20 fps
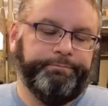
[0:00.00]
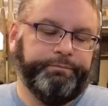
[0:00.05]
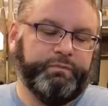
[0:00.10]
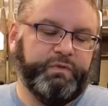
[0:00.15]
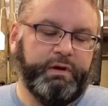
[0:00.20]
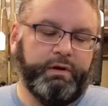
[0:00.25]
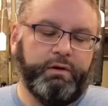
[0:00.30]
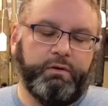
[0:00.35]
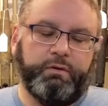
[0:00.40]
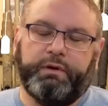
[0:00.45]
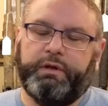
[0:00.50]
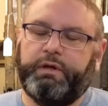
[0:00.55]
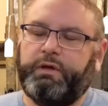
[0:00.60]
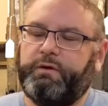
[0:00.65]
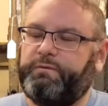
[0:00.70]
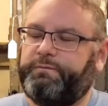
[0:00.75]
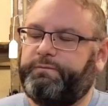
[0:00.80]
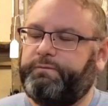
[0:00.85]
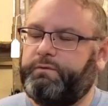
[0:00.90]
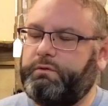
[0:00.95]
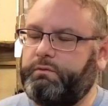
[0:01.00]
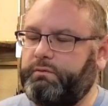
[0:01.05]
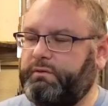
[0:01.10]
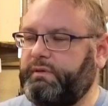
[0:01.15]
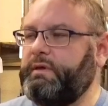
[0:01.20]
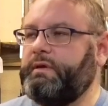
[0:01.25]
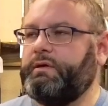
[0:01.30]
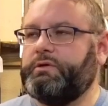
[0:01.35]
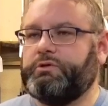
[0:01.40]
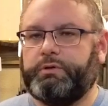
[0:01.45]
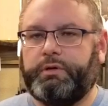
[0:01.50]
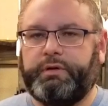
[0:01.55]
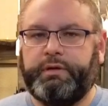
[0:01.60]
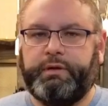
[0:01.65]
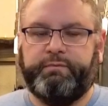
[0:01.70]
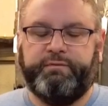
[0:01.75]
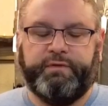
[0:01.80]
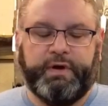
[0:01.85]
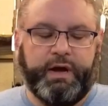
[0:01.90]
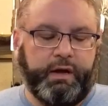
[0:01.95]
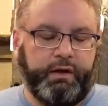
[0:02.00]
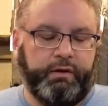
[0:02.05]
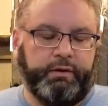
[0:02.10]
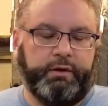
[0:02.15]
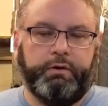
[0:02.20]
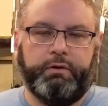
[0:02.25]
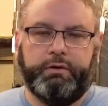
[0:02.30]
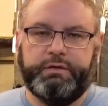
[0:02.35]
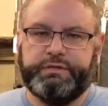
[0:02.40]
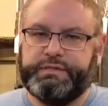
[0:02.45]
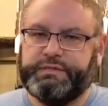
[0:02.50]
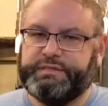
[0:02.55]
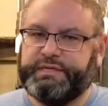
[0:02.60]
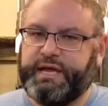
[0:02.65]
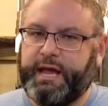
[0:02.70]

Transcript: Now, if you think a tritium vial increases